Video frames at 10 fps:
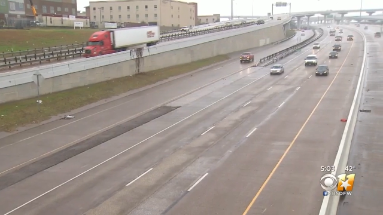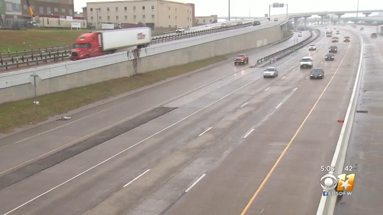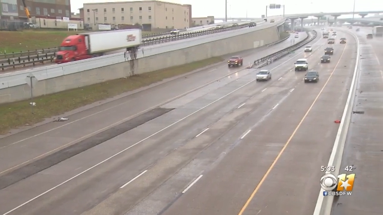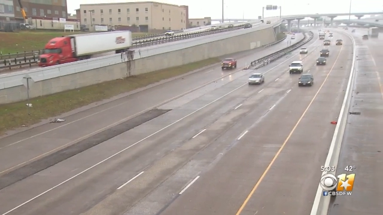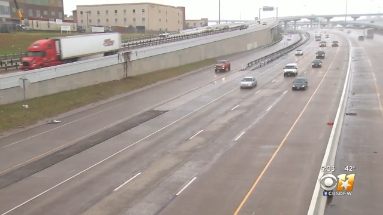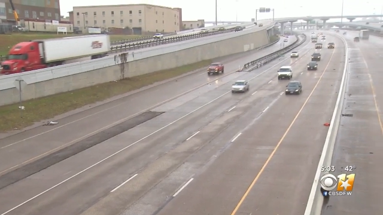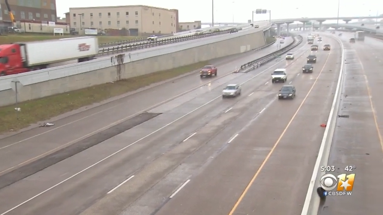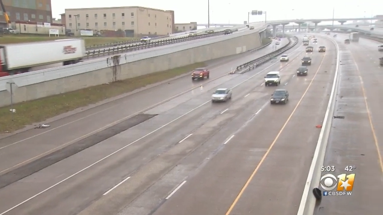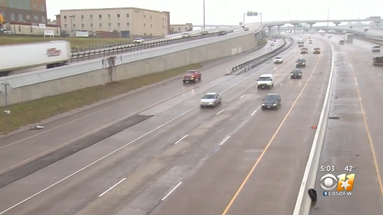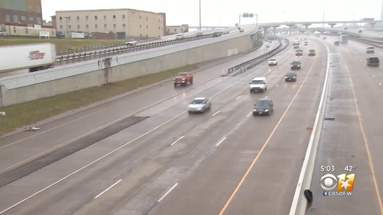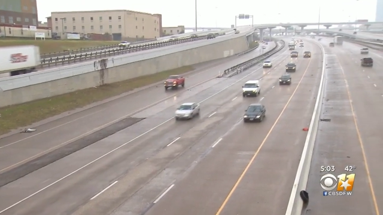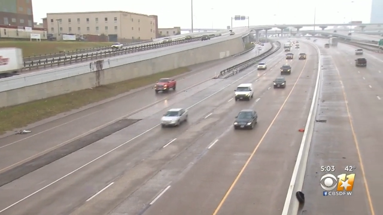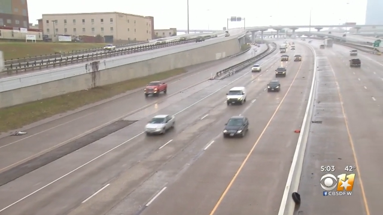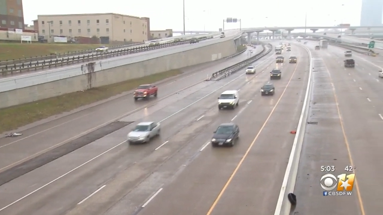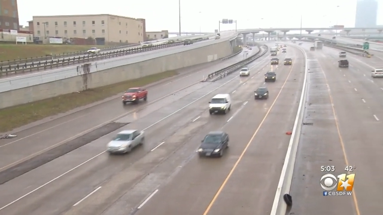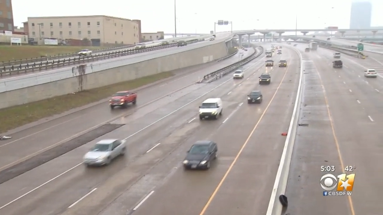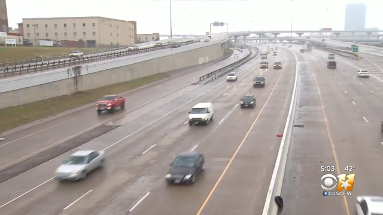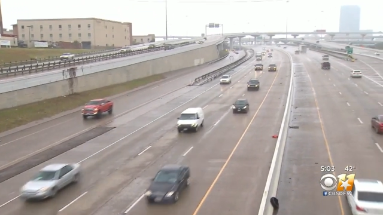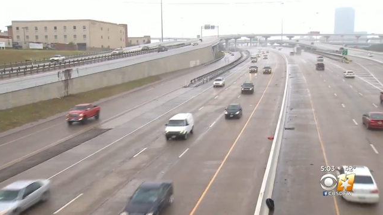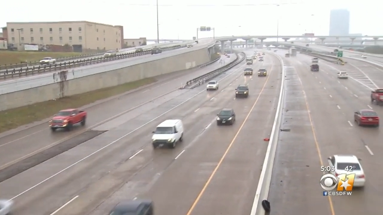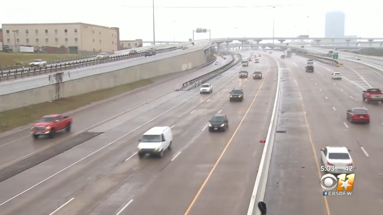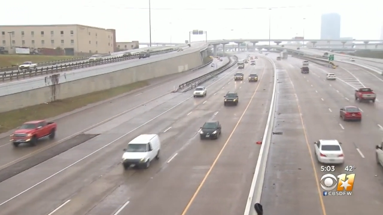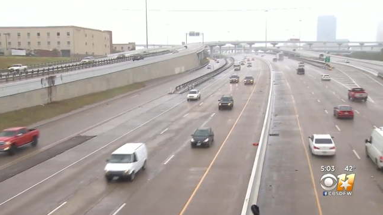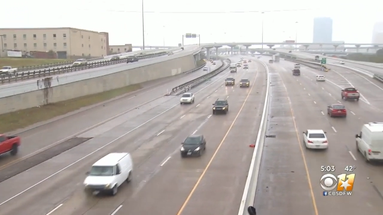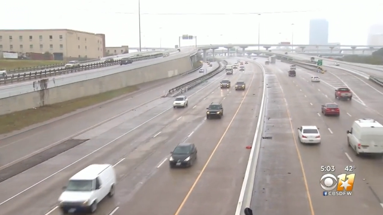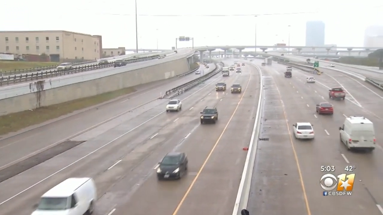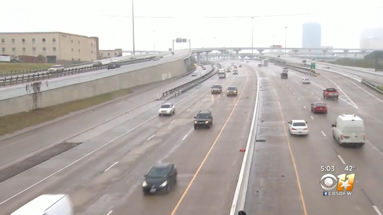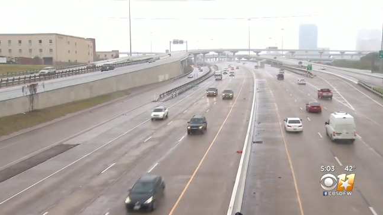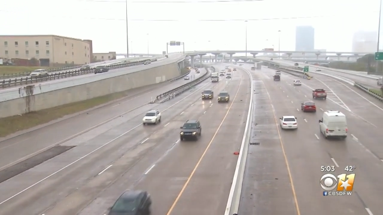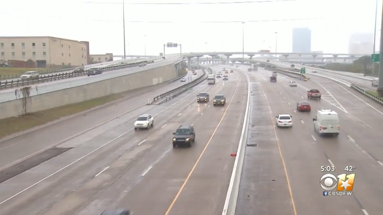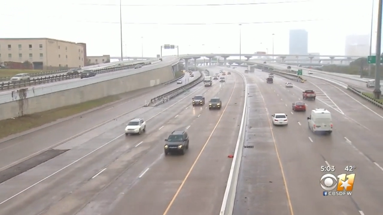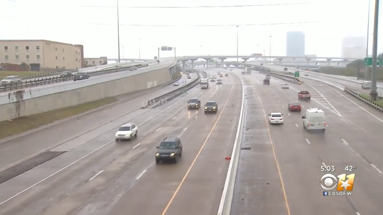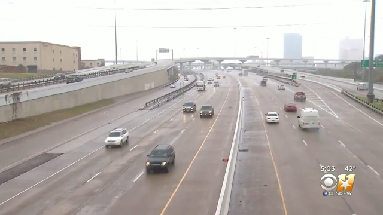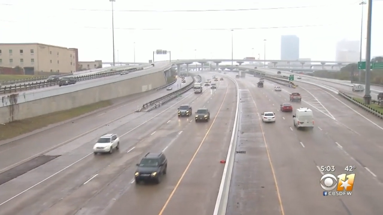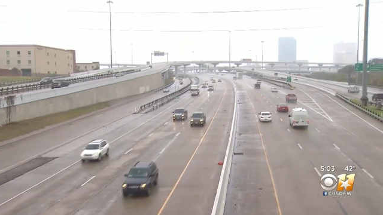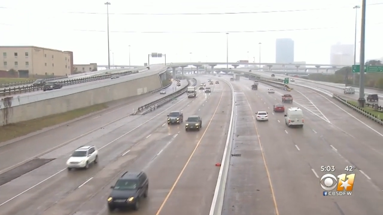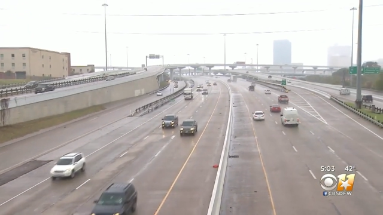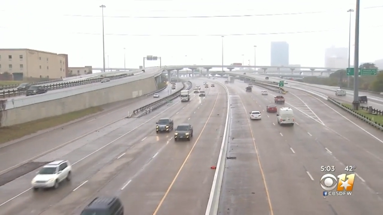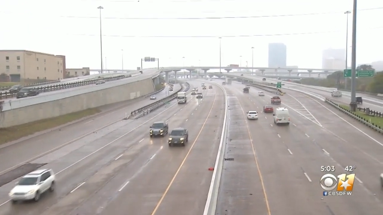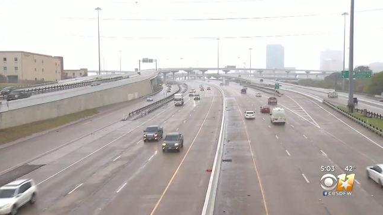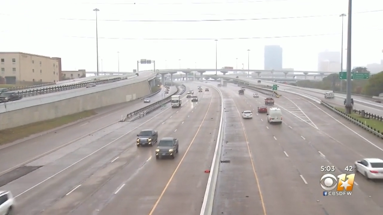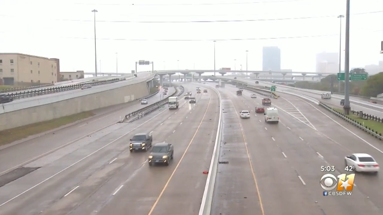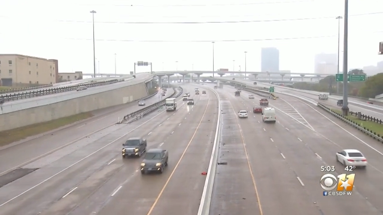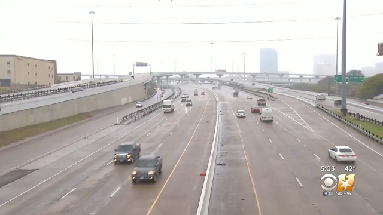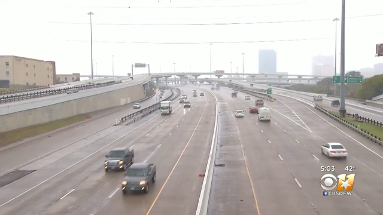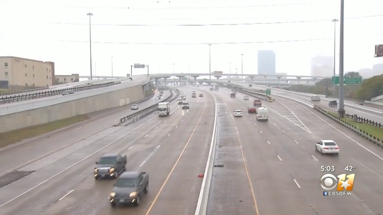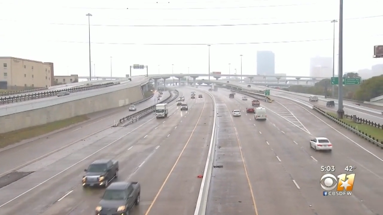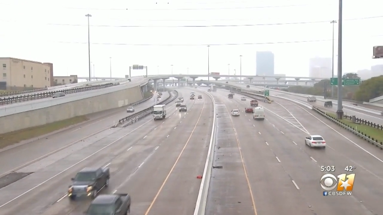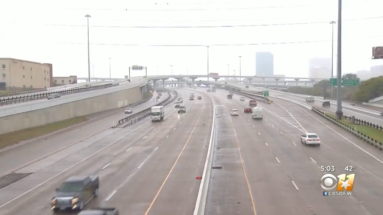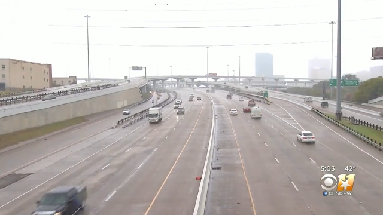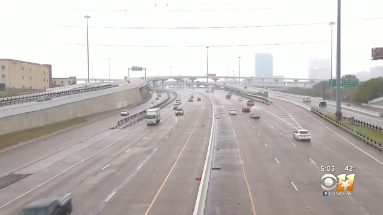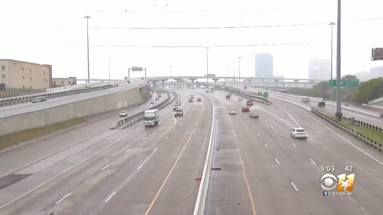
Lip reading: [unreadable: no face in view]